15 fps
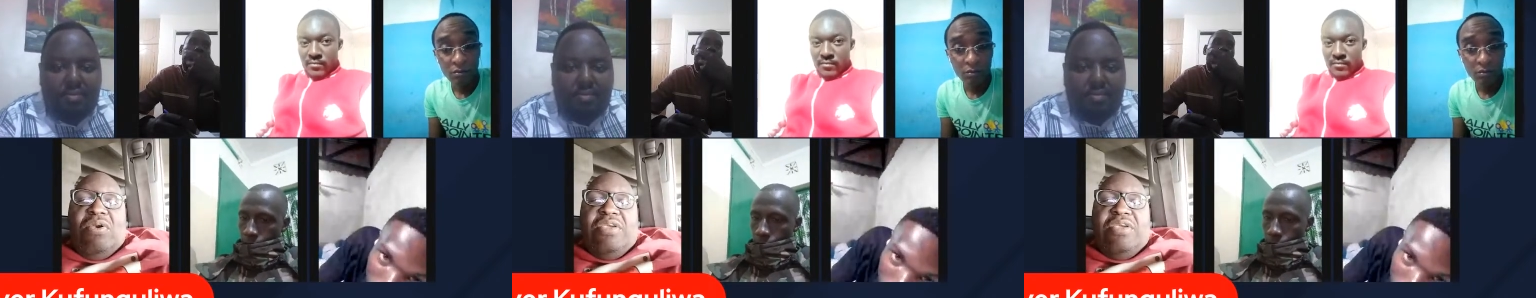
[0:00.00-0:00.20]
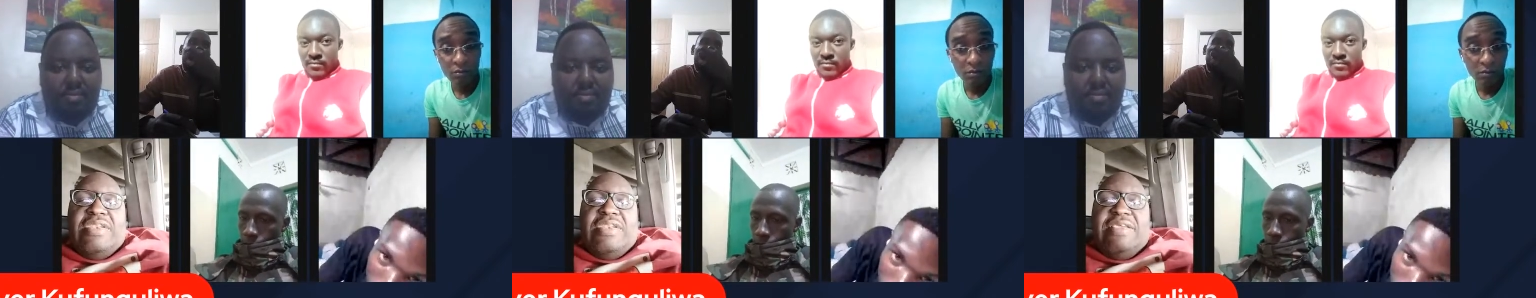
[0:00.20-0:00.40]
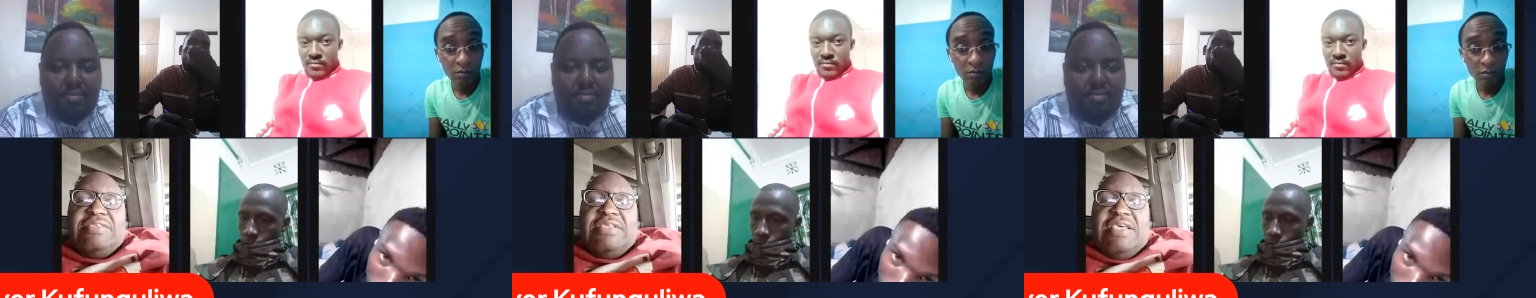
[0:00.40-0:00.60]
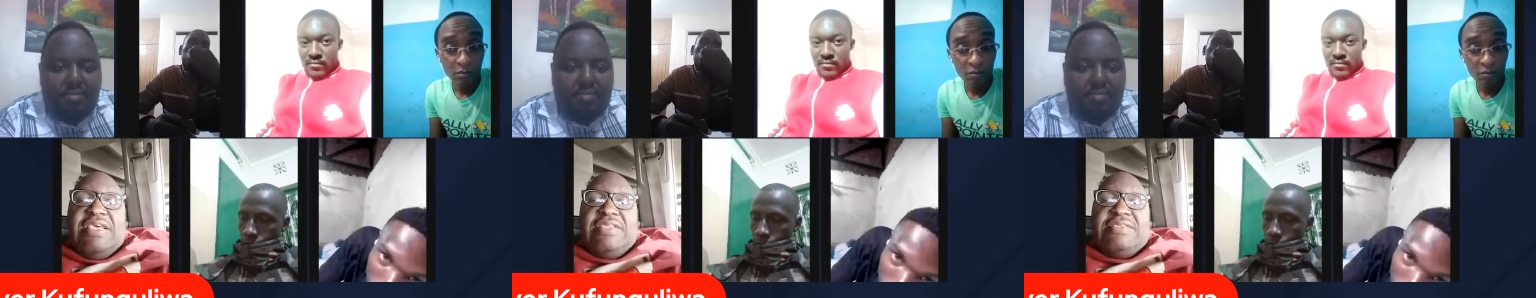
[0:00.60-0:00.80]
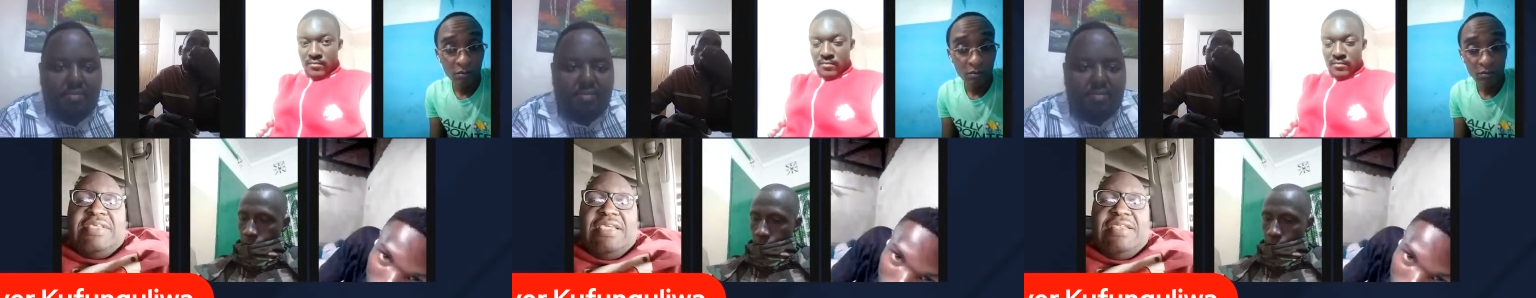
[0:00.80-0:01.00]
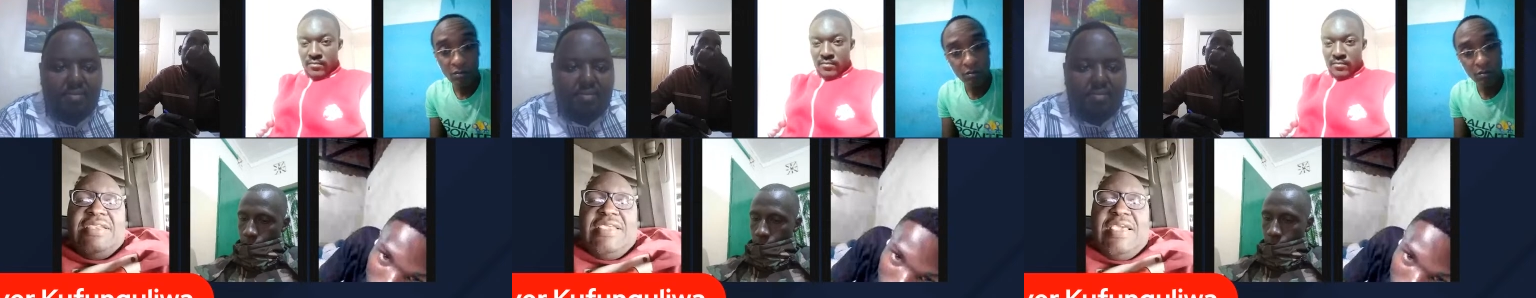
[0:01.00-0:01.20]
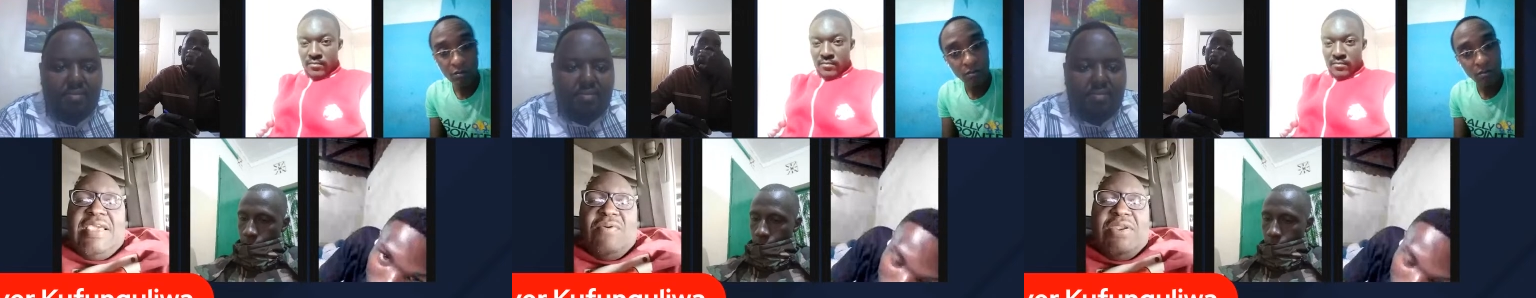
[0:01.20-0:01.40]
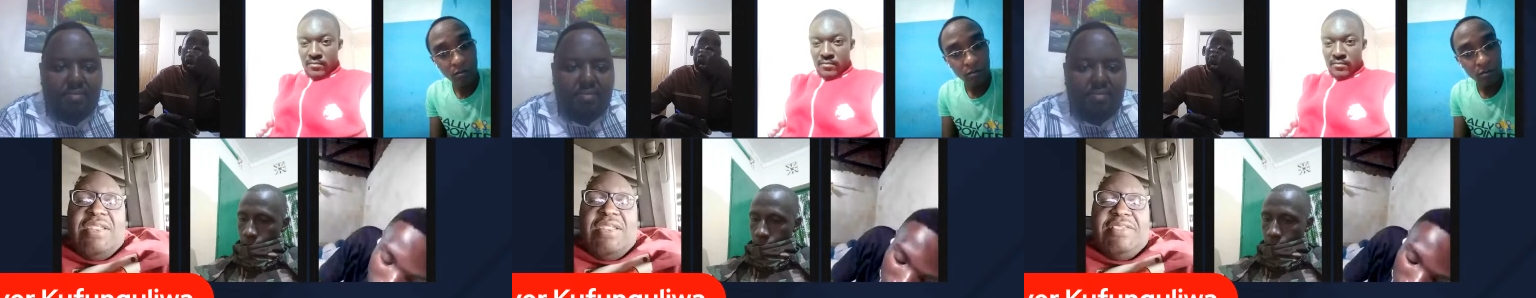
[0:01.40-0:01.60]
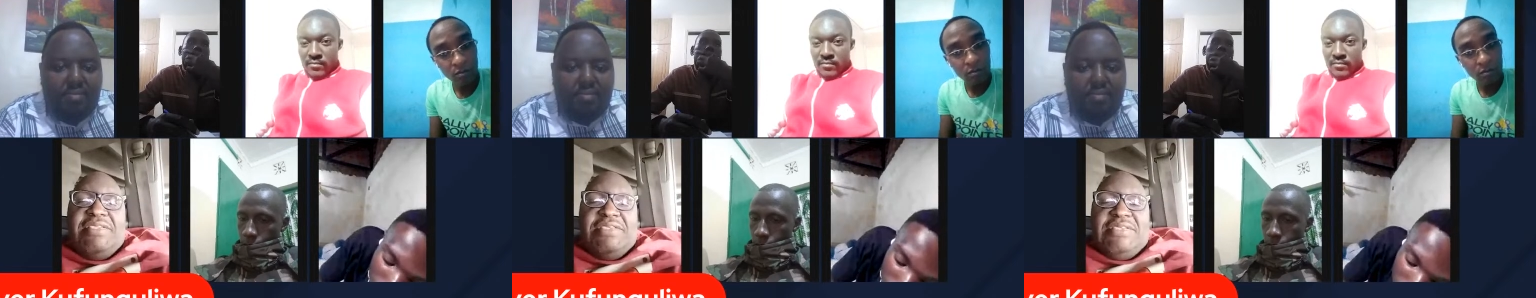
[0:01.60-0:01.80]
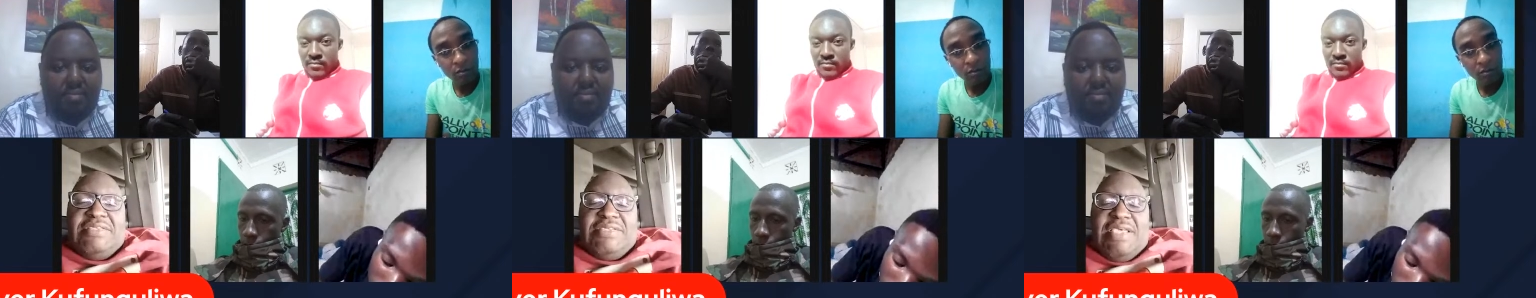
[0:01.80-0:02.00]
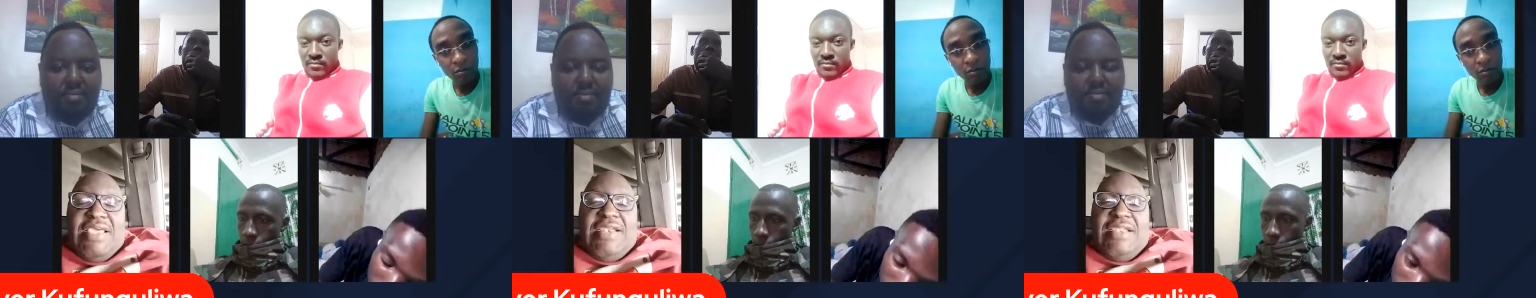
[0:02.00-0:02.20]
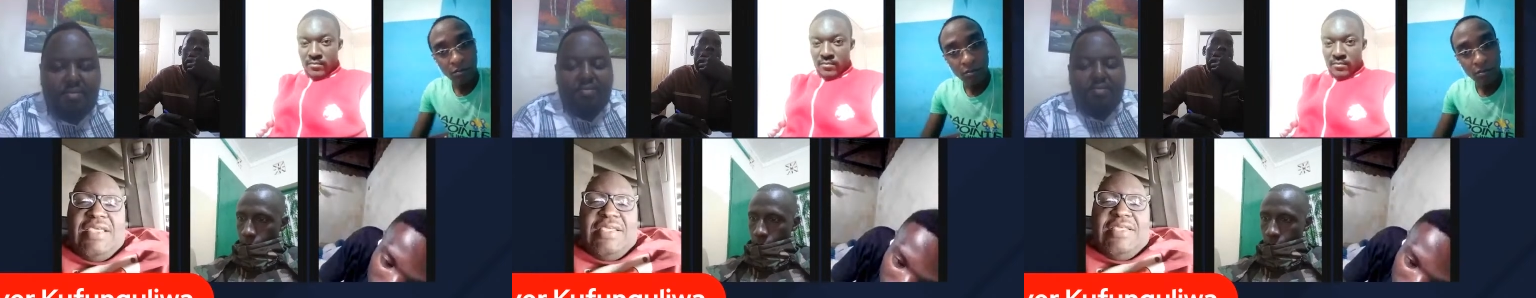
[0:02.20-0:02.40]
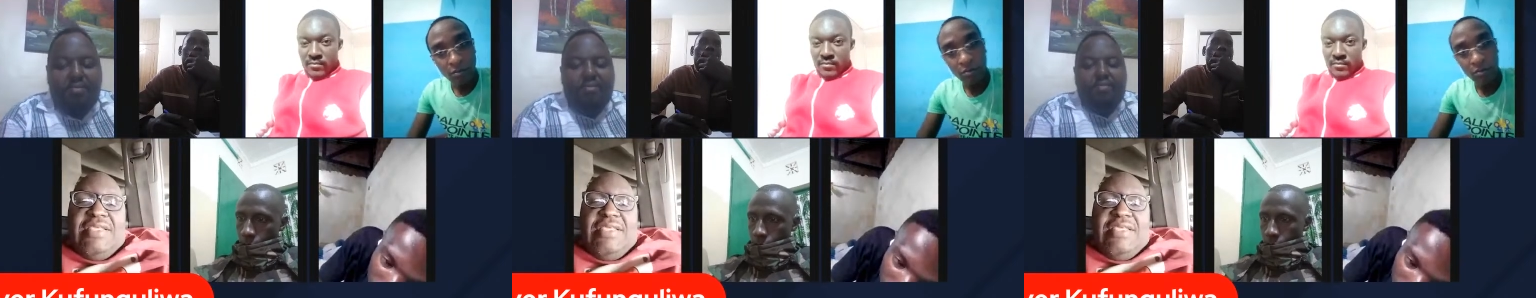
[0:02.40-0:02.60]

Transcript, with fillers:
Speaker 1: inaweza saidia wananchi sana.